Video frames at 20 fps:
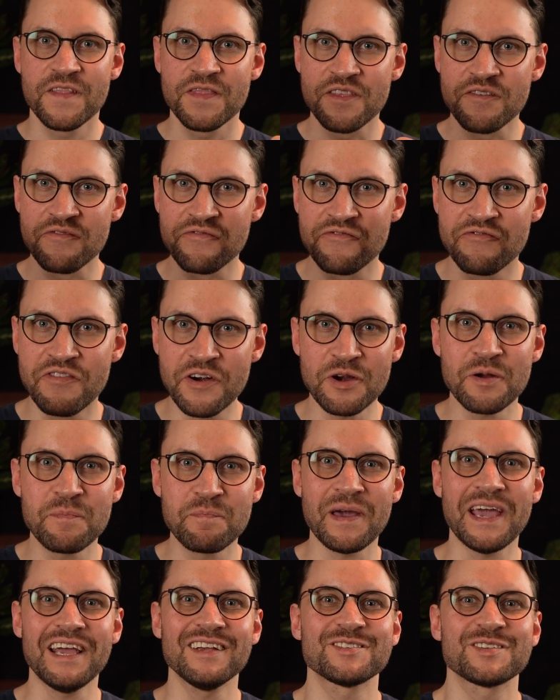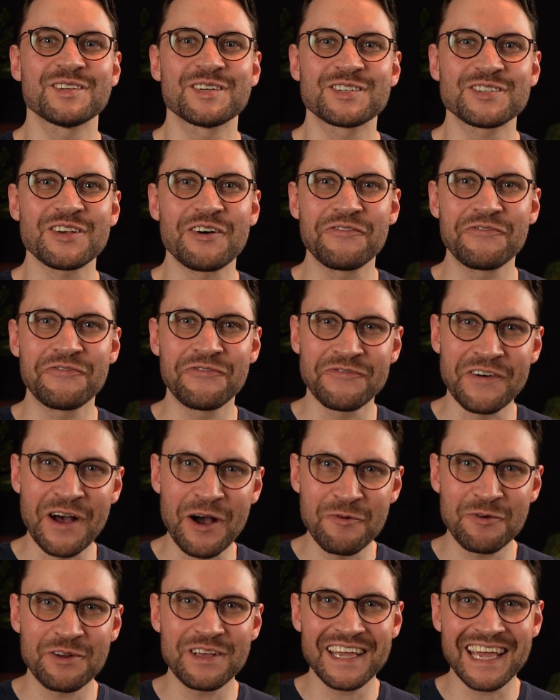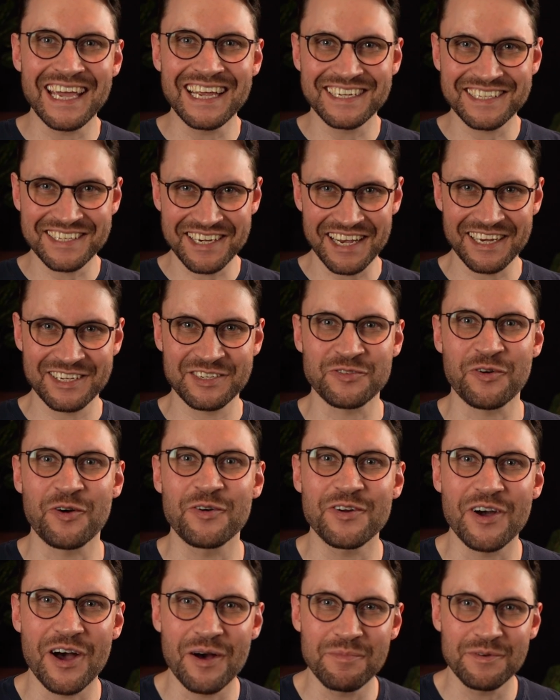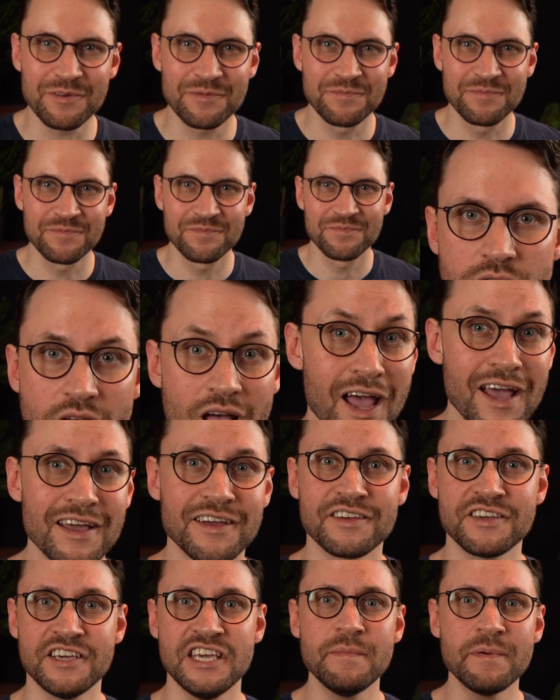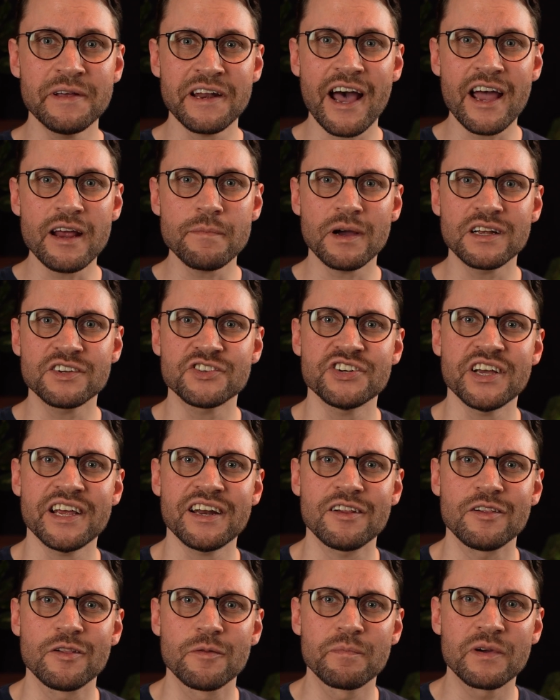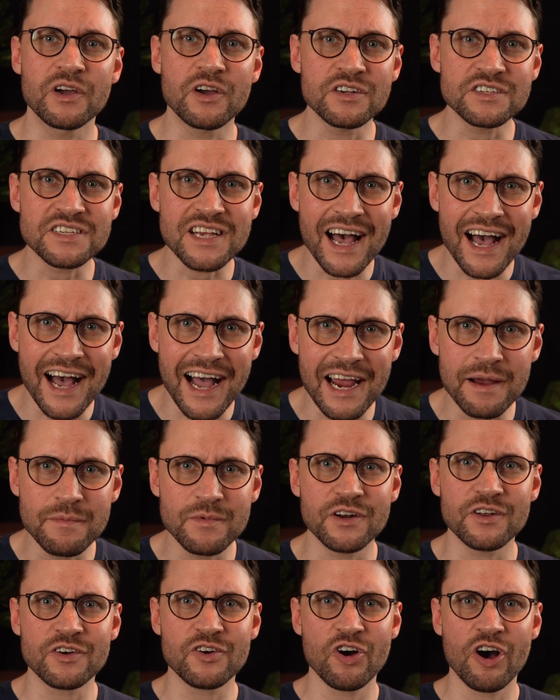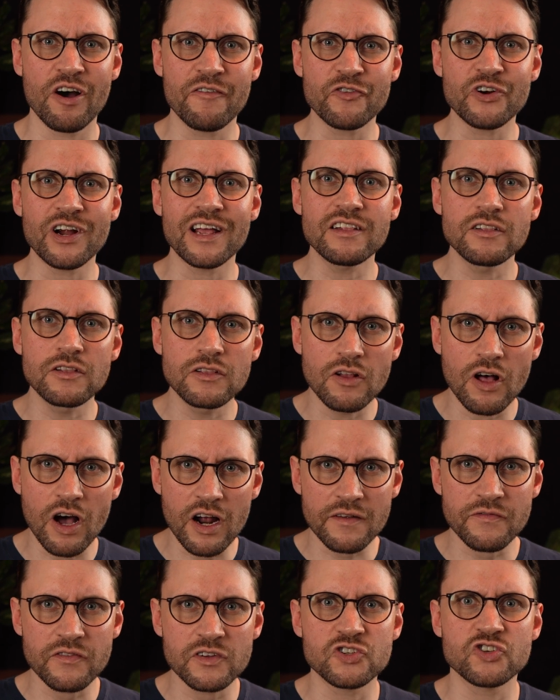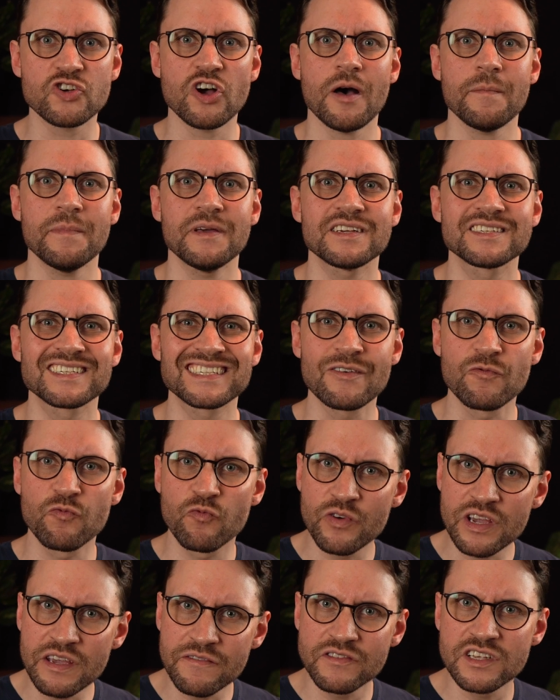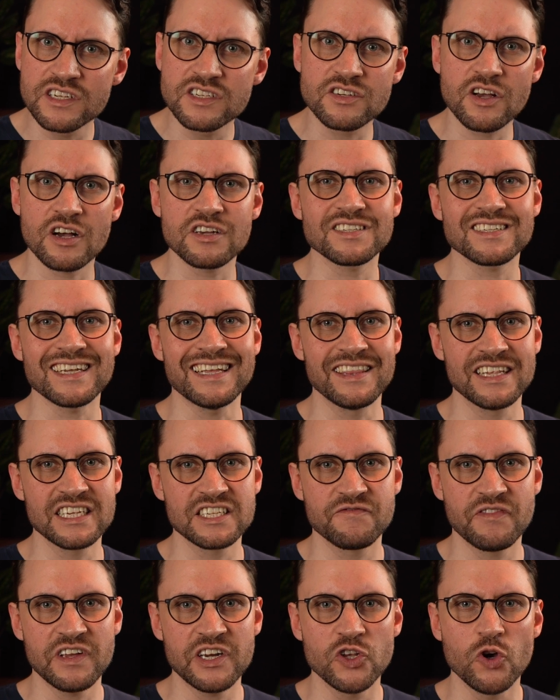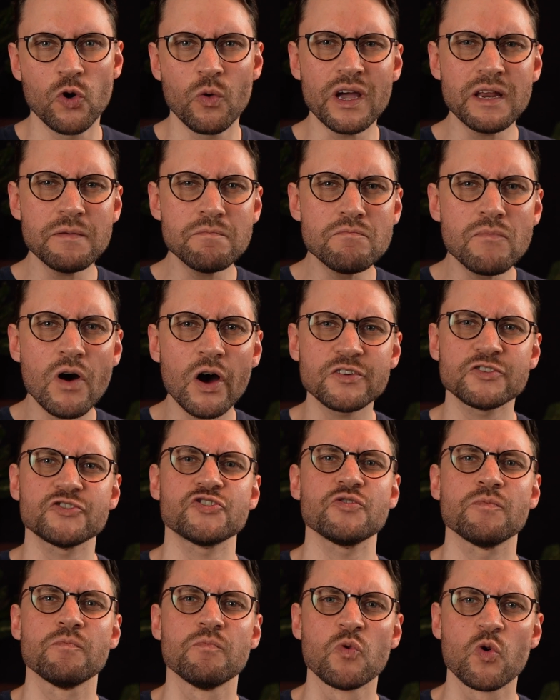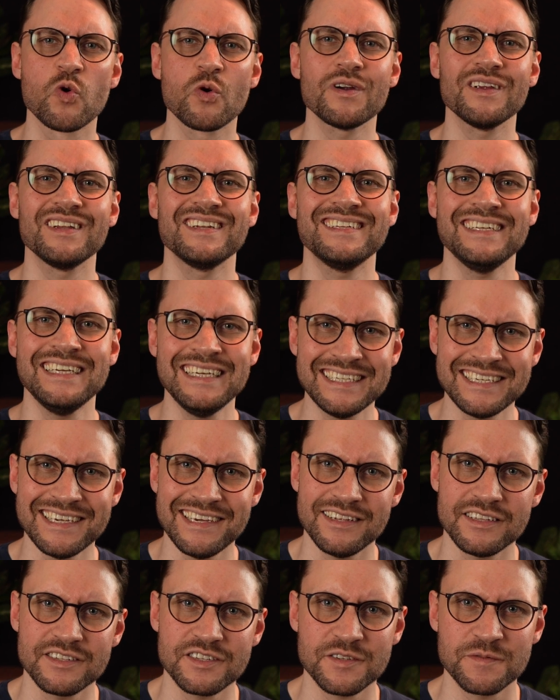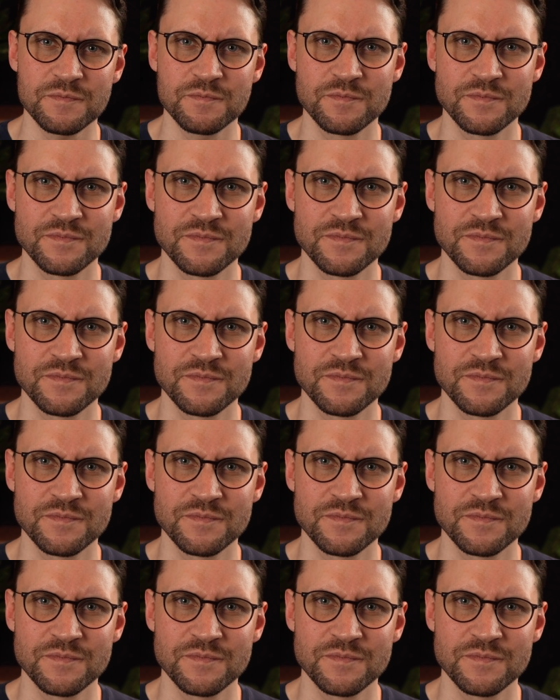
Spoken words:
the very basics of founding a tech startup. Keep an eye on my channel because I'm gonna cover a lot of the topics that we've discussed in this video in much more details.